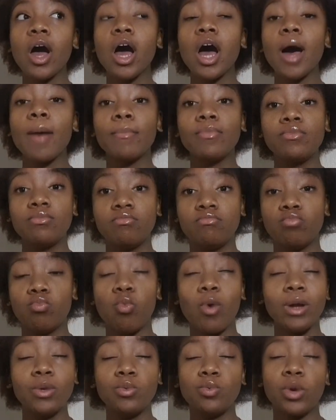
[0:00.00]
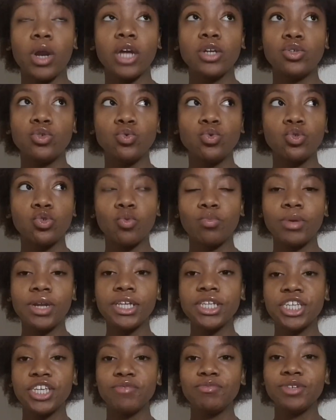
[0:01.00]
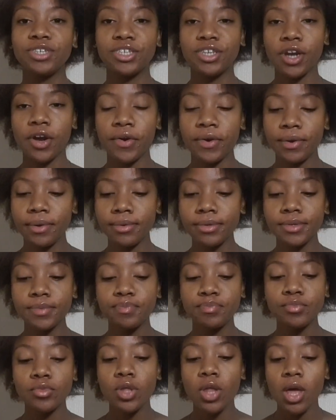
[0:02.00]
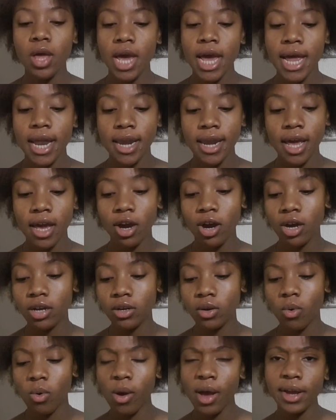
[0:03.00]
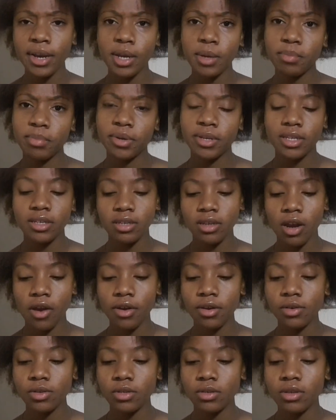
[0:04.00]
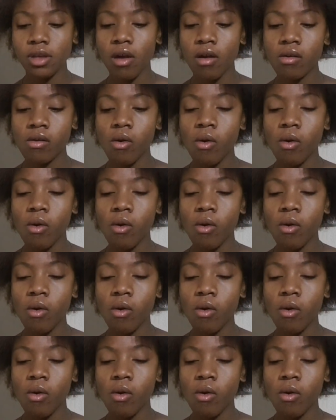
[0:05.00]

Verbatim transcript: um what would i do so please give me scenarios and i got quite a bit scenarios